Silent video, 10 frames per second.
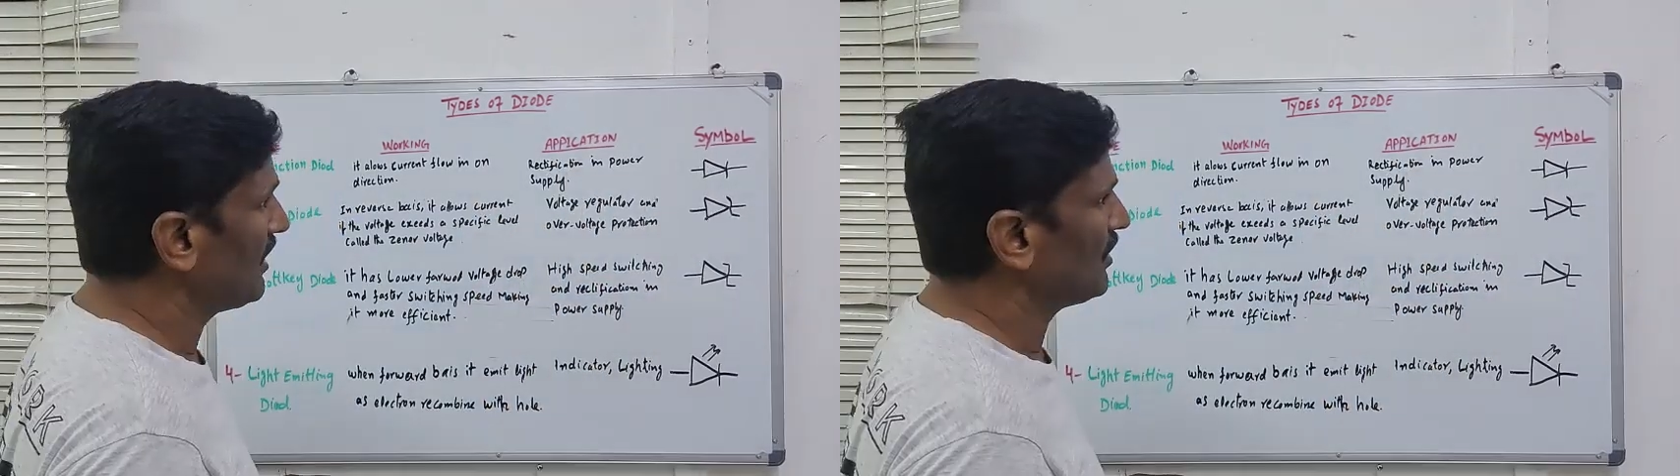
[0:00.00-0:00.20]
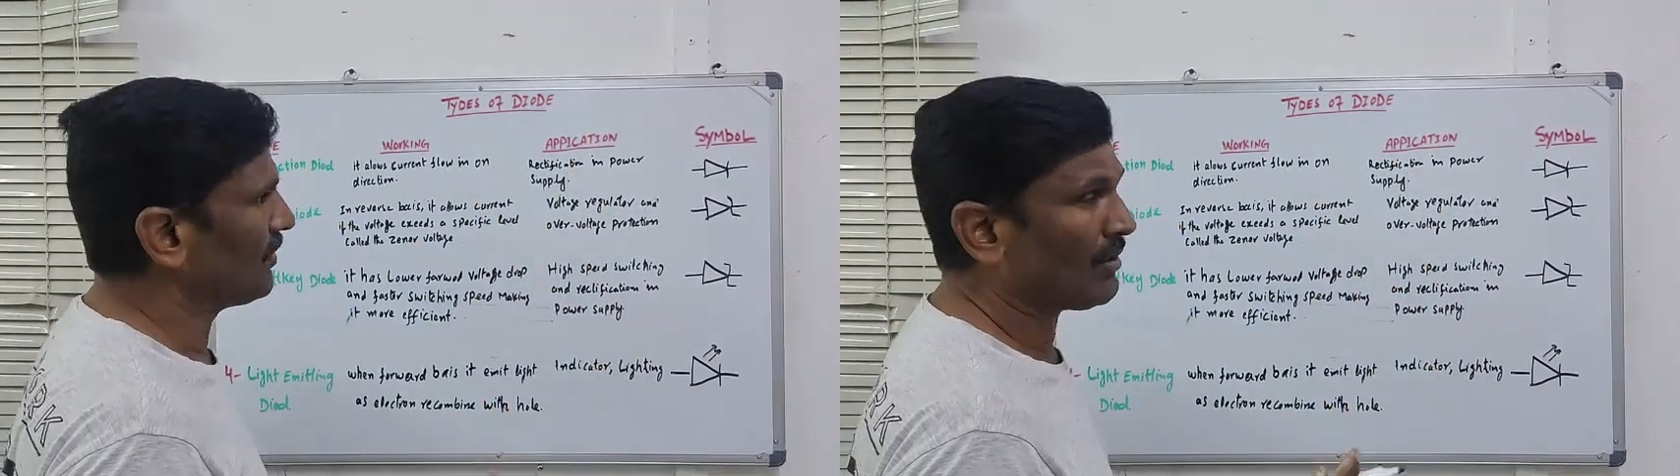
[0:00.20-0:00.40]

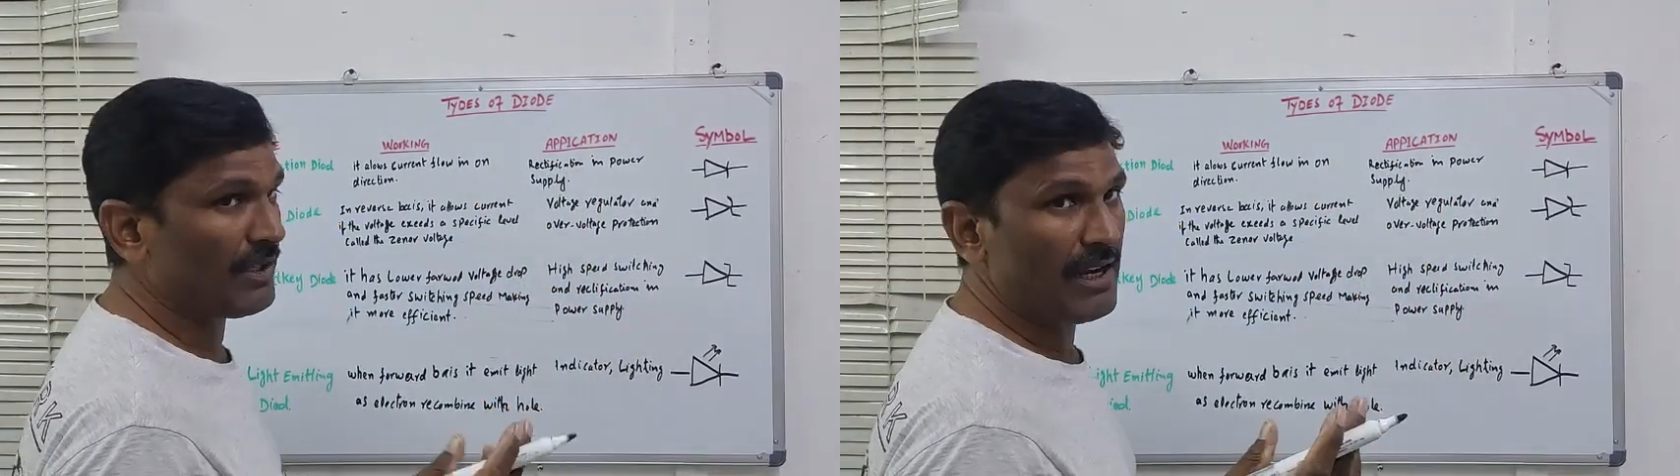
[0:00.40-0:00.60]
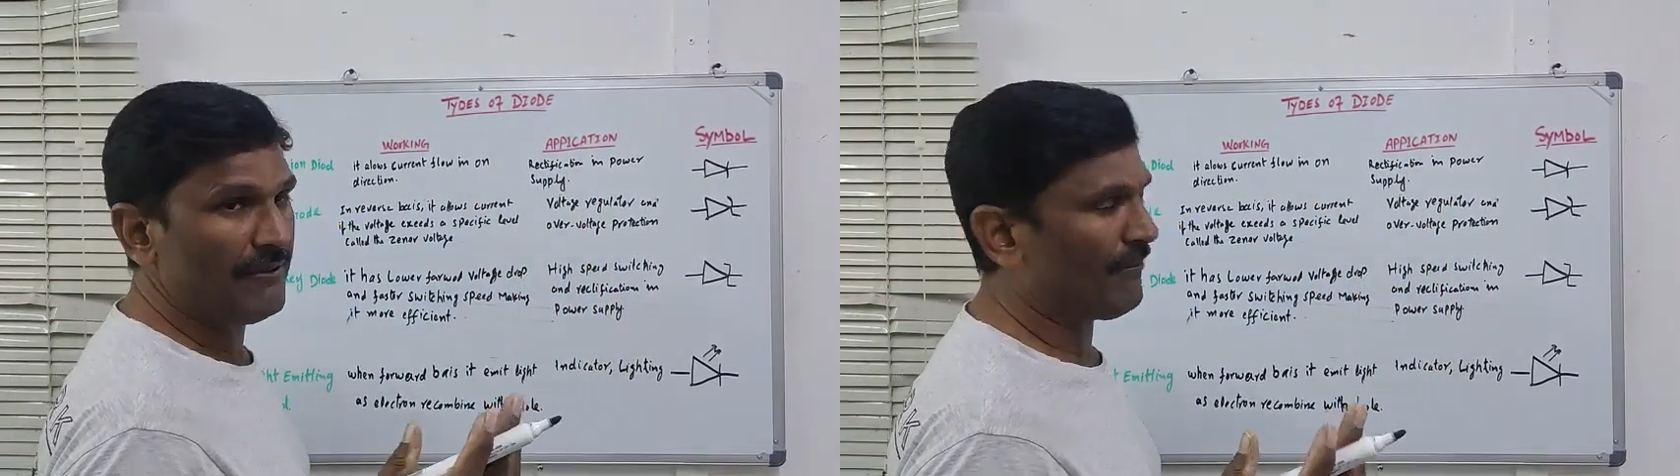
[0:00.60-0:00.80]
So
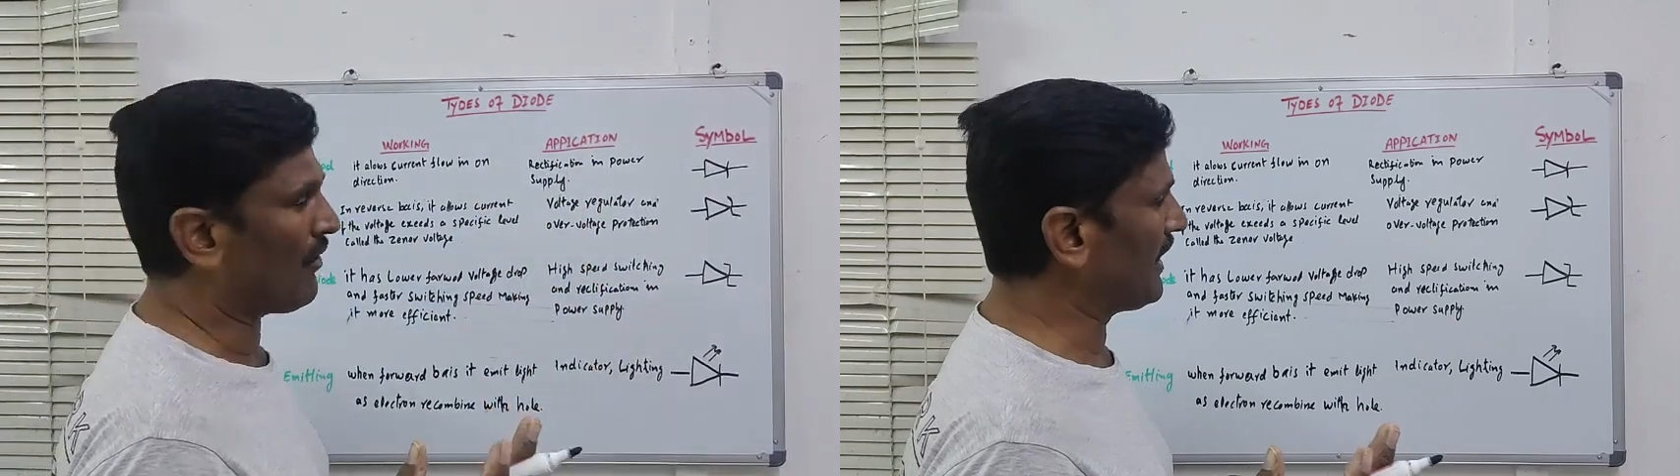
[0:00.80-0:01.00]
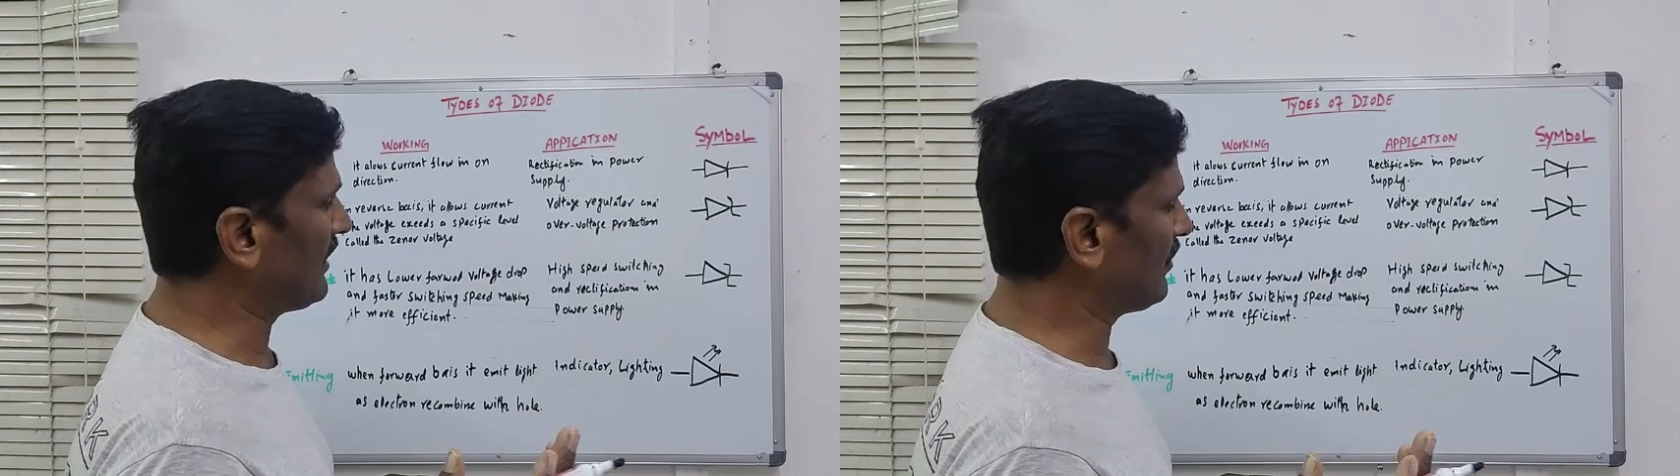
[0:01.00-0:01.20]
sorry, I
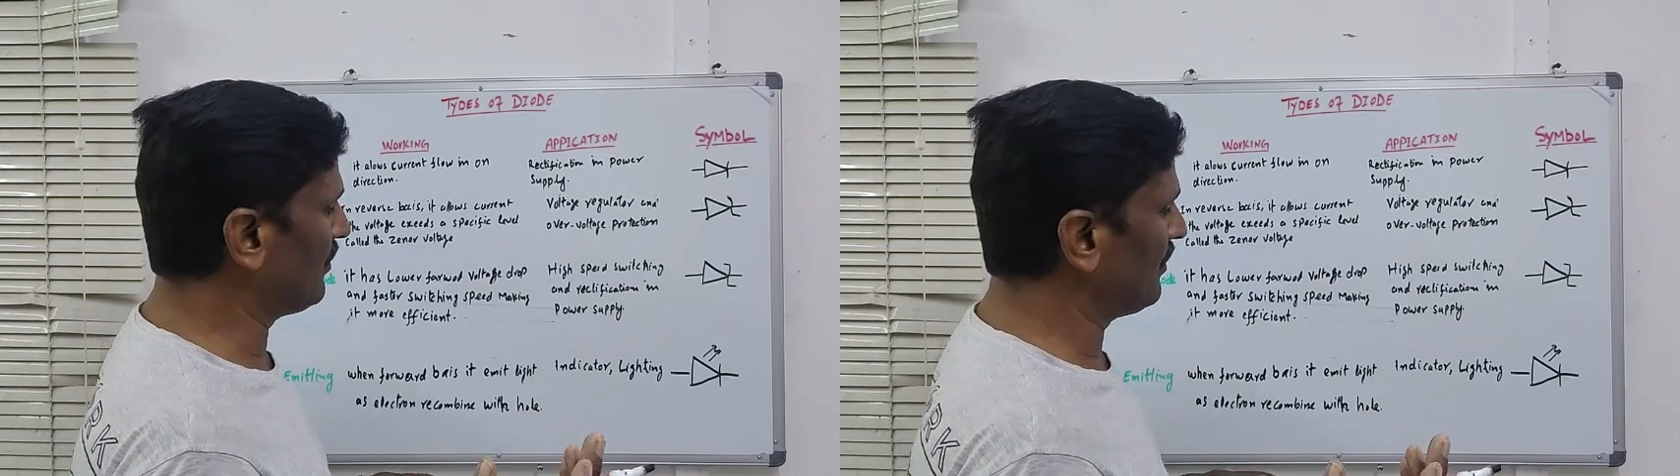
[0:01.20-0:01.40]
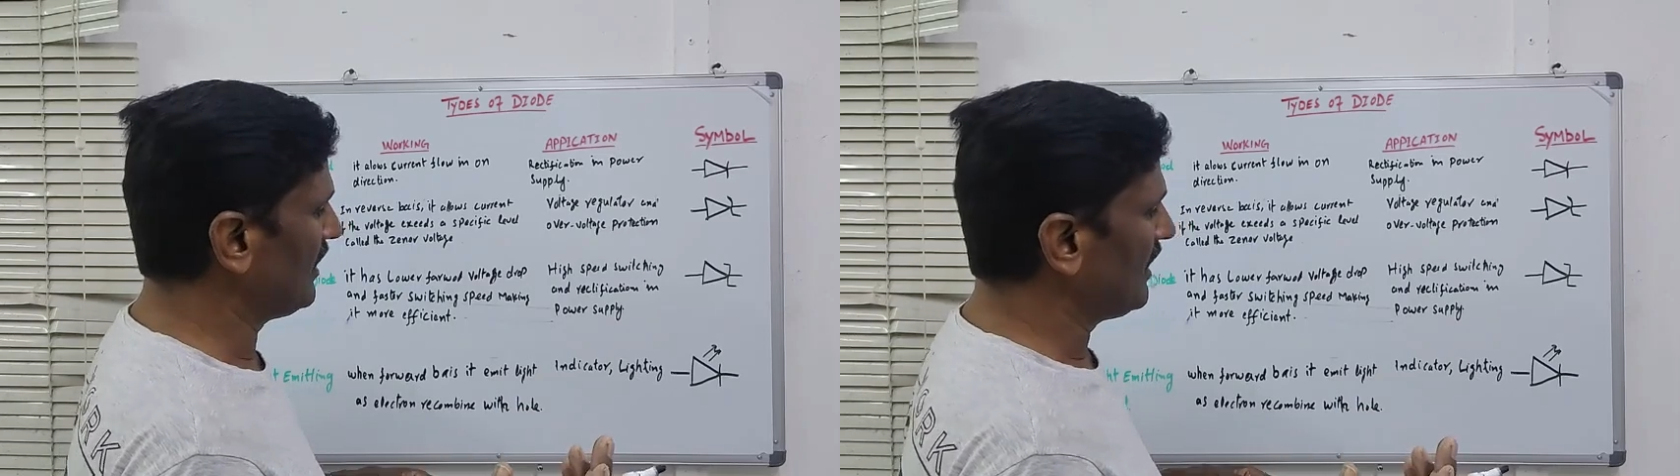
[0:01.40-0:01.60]
forget
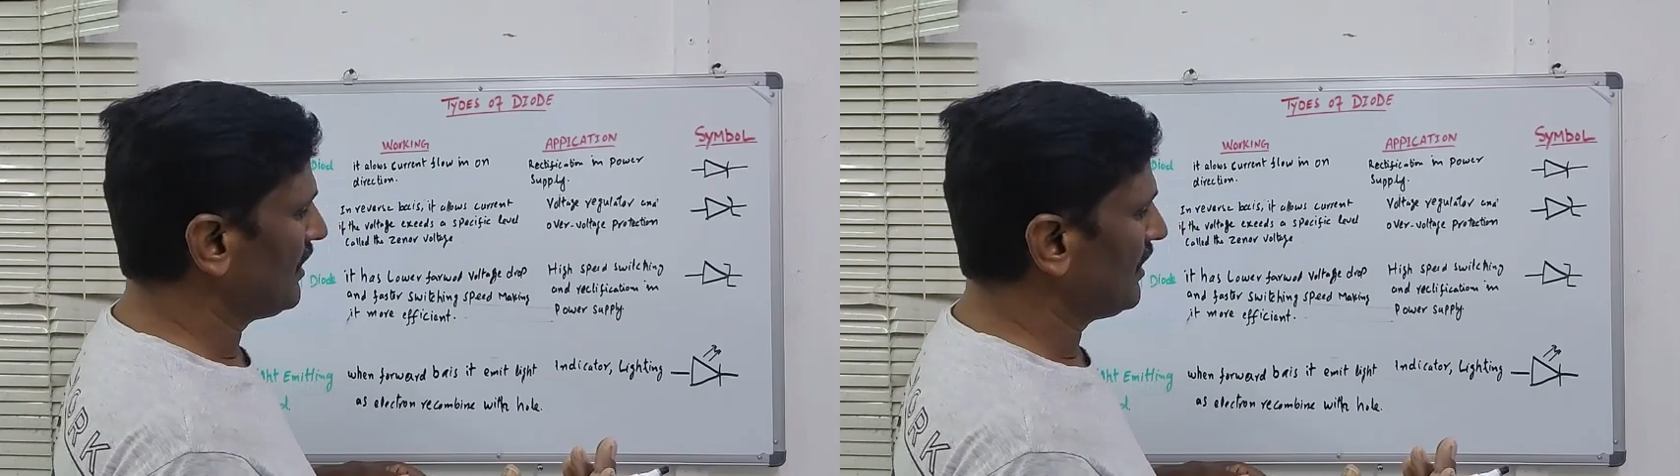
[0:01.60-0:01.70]
to